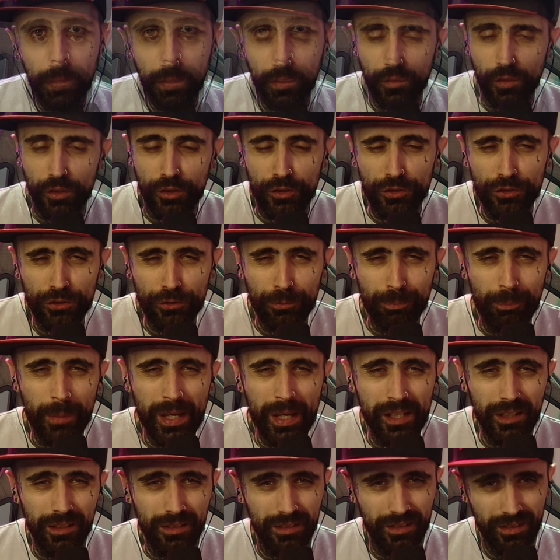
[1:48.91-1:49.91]
The
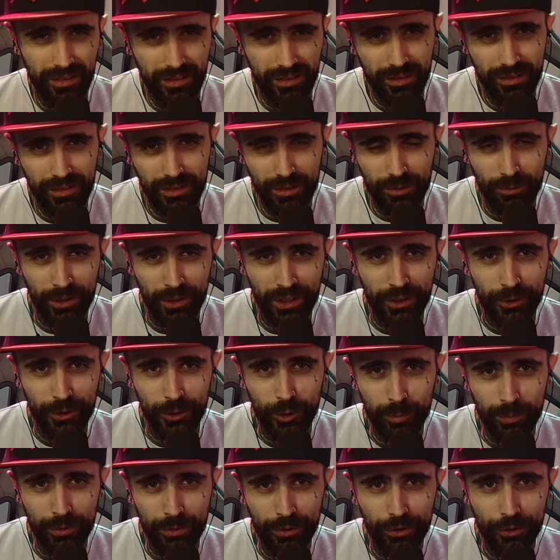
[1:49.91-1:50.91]
smell when I
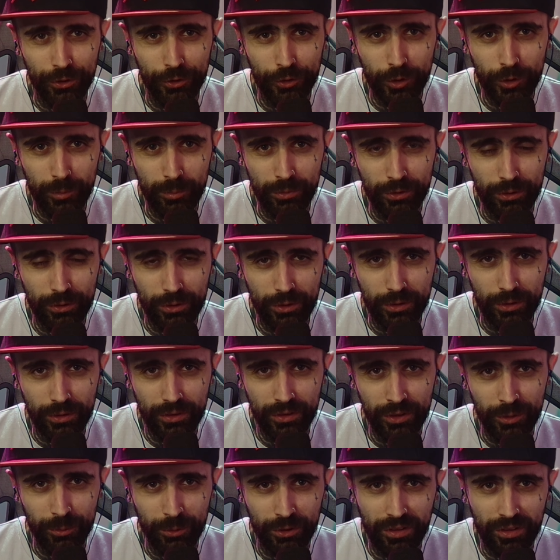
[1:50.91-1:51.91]
opened the tub, so
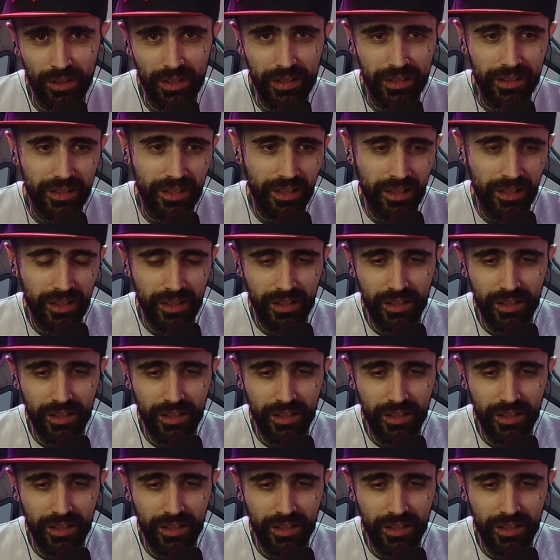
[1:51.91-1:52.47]
it was like